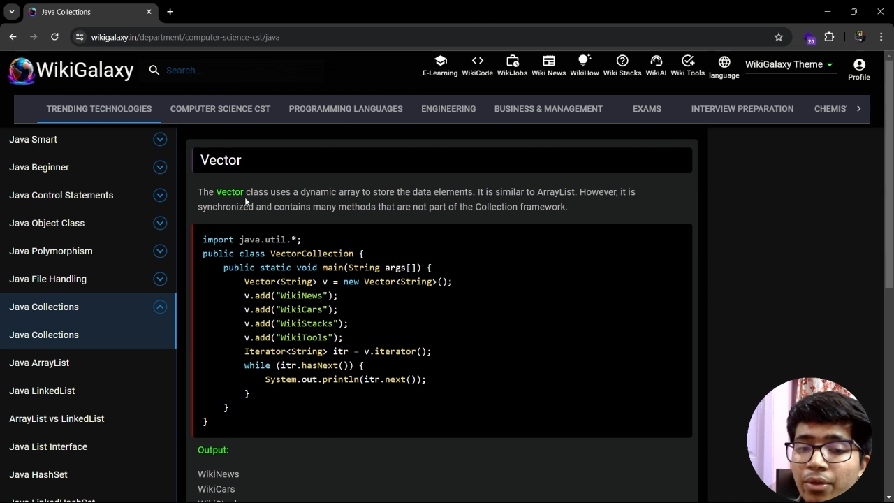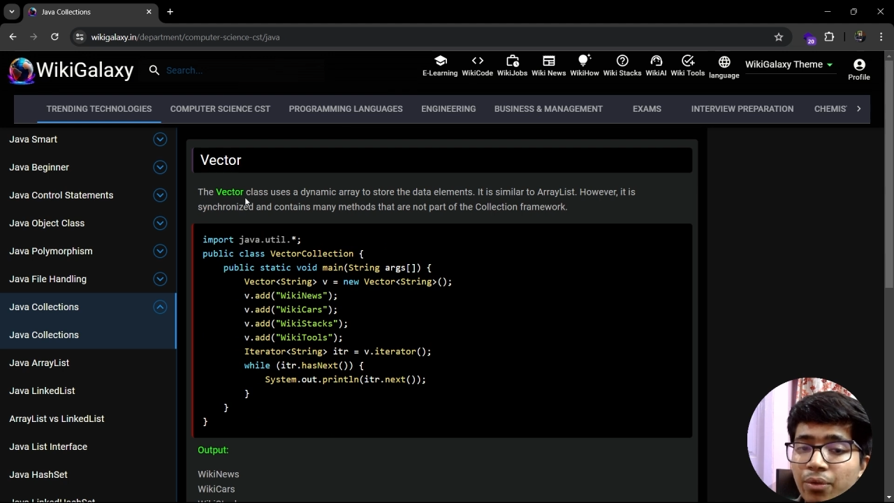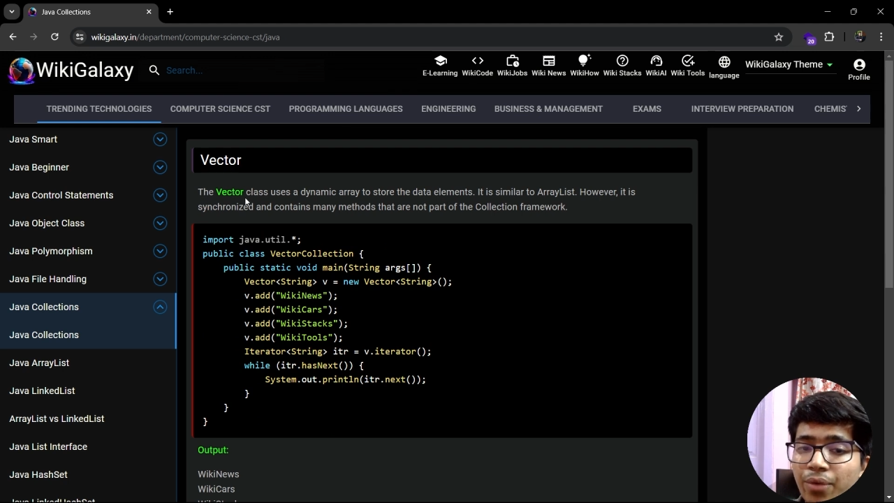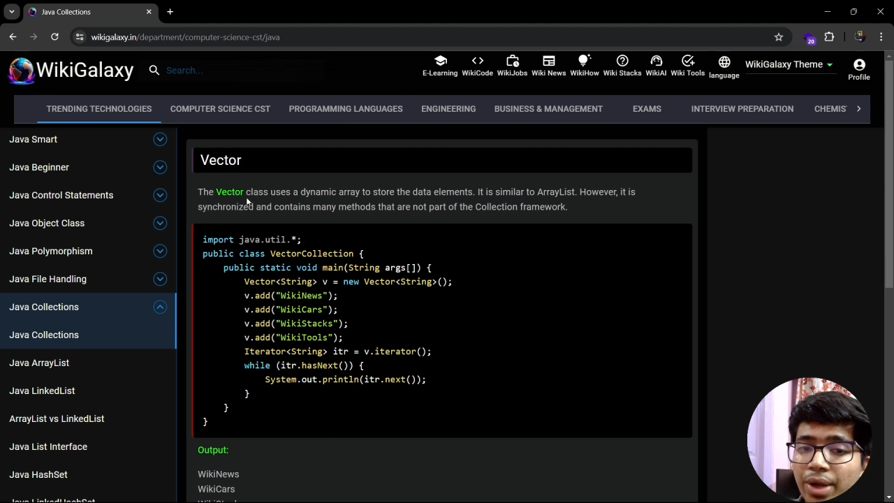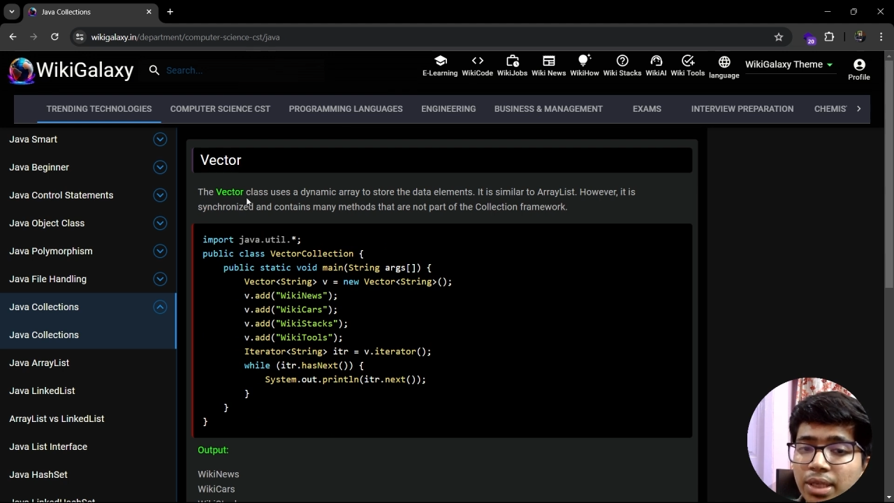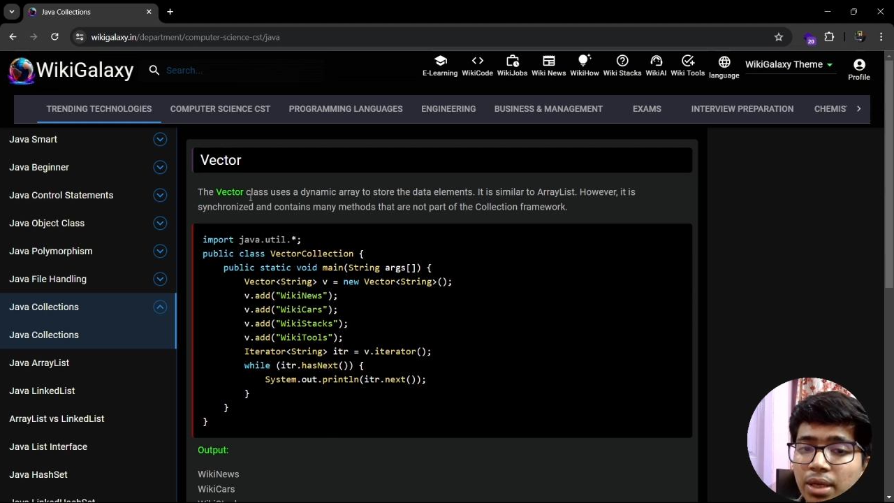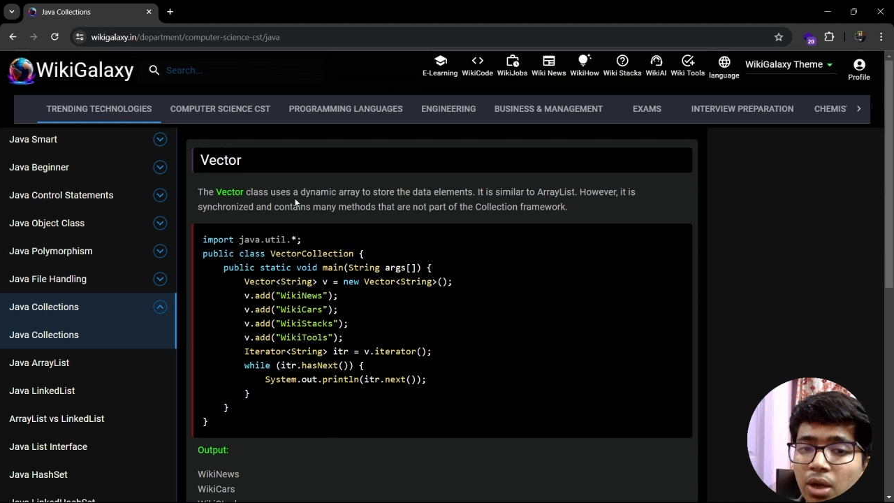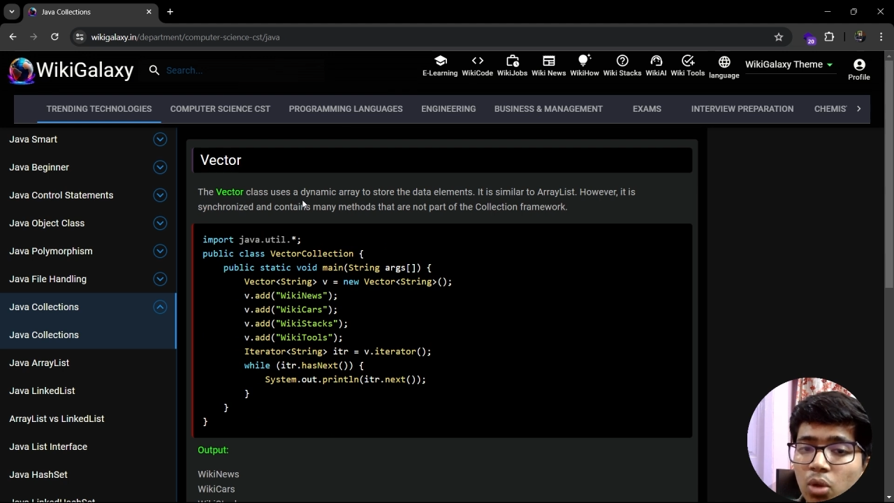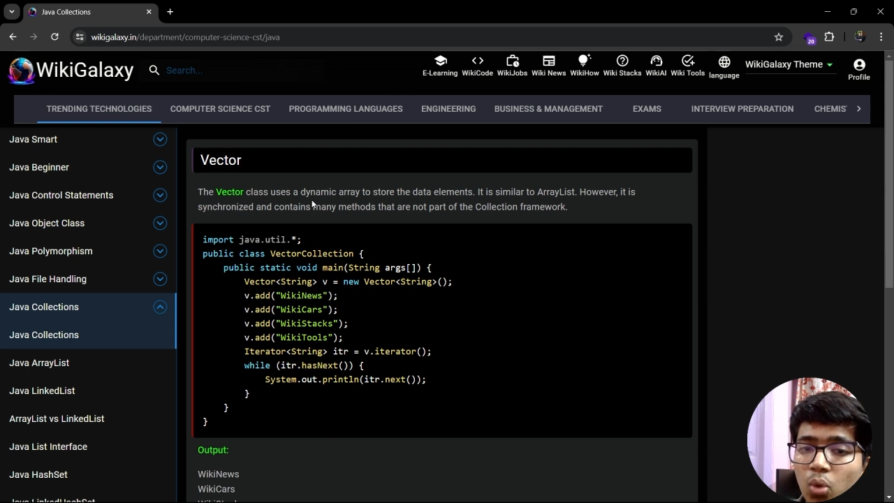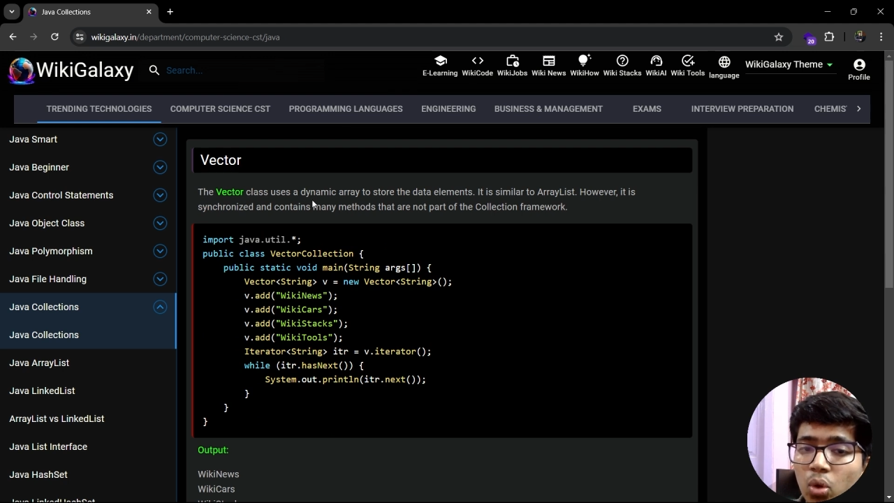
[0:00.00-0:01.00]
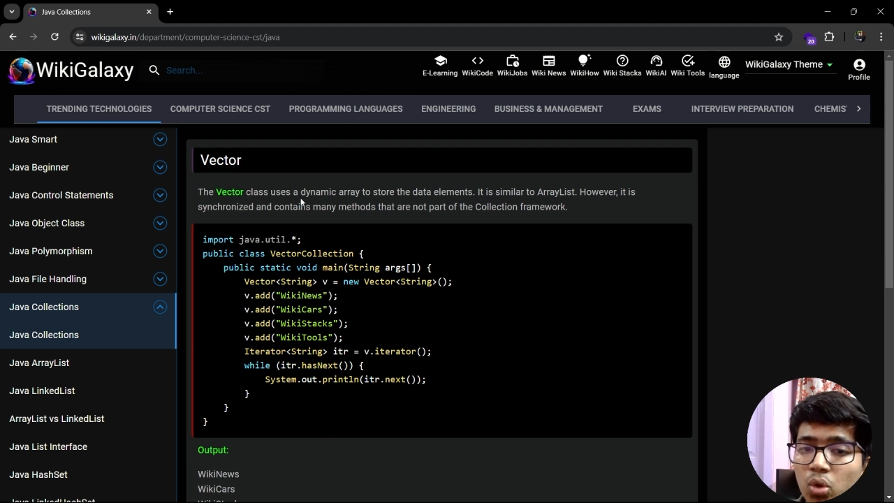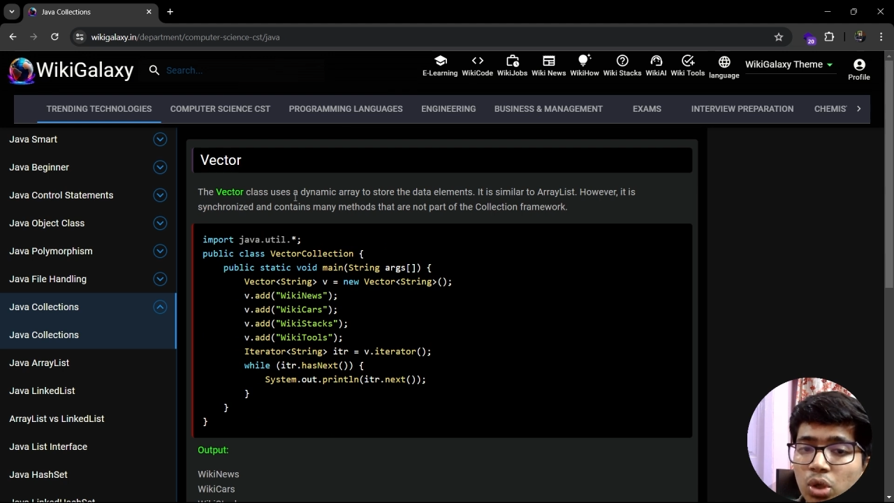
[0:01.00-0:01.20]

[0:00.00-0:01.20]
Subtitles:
vector class also